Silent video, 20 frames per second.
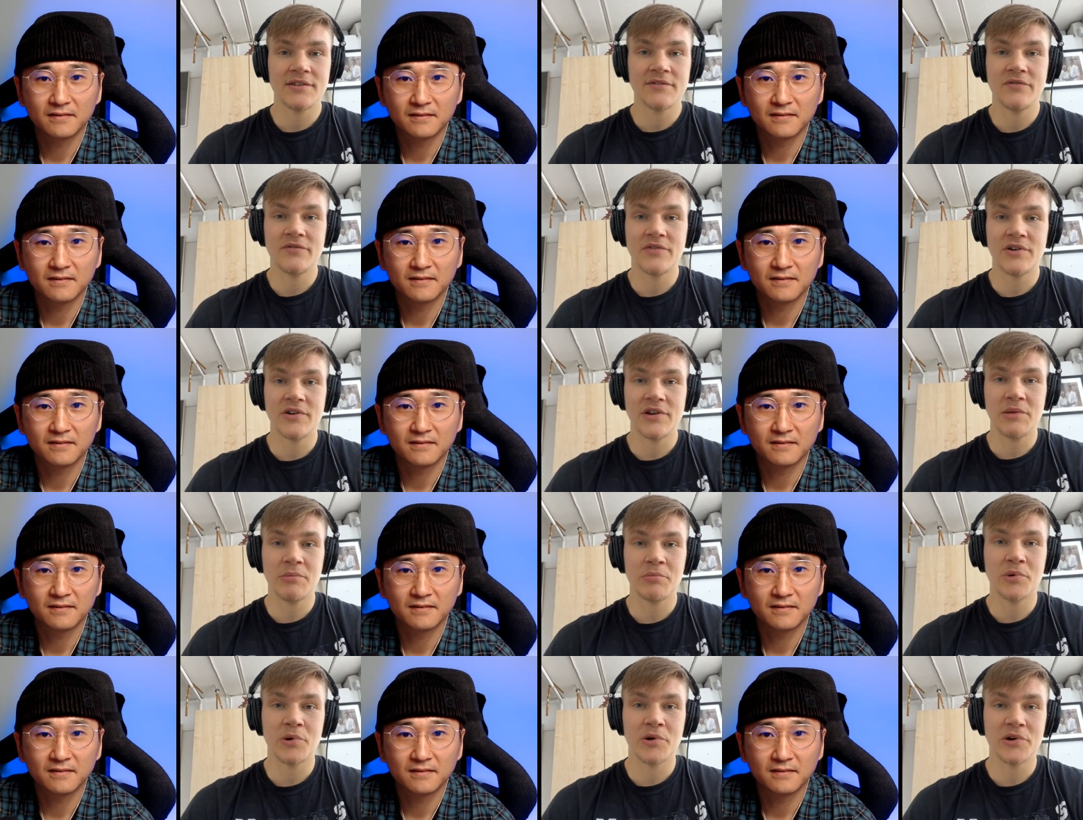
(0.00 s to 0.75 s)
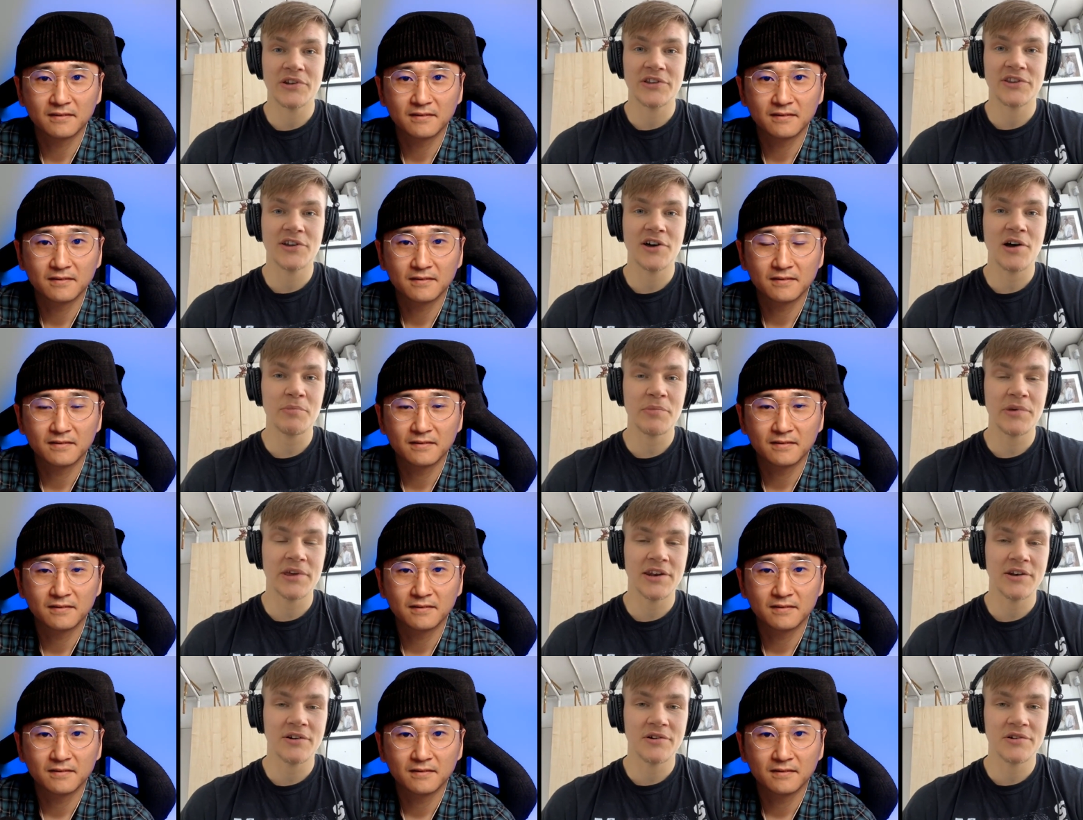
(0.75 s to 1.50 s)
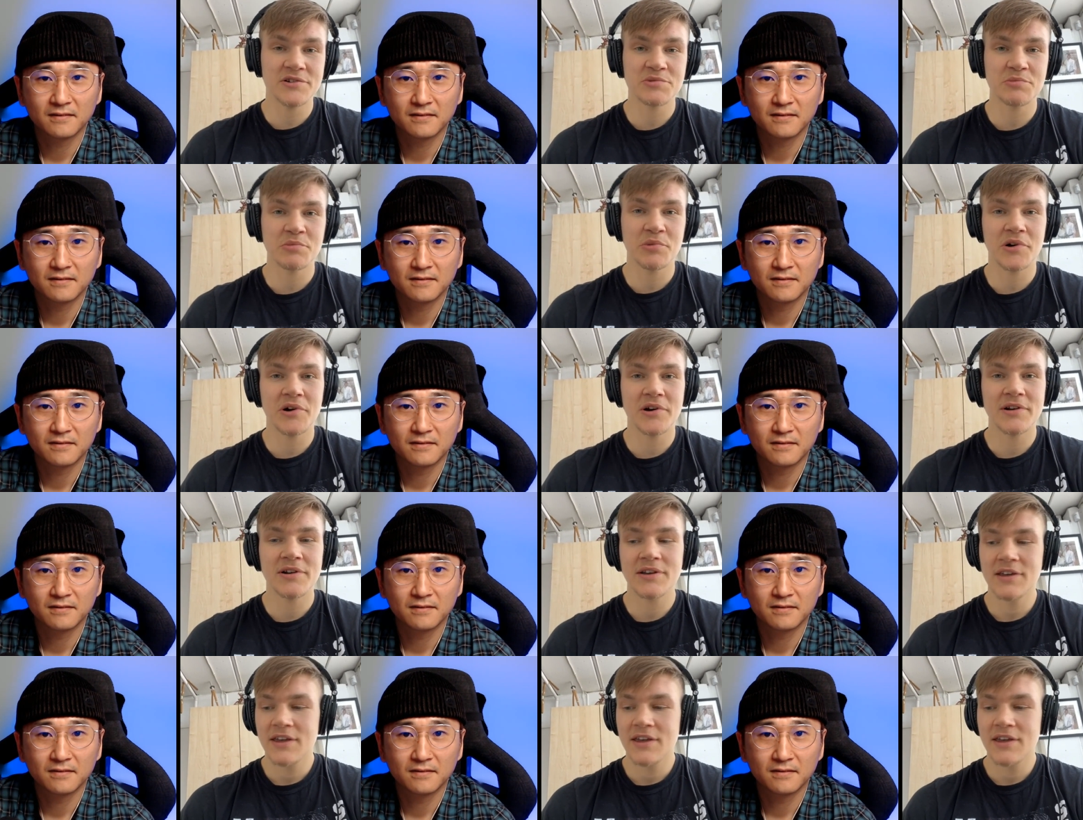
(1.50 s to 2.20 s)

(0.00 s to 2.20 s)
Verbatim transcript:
Speaker 1: very important topic in our sport.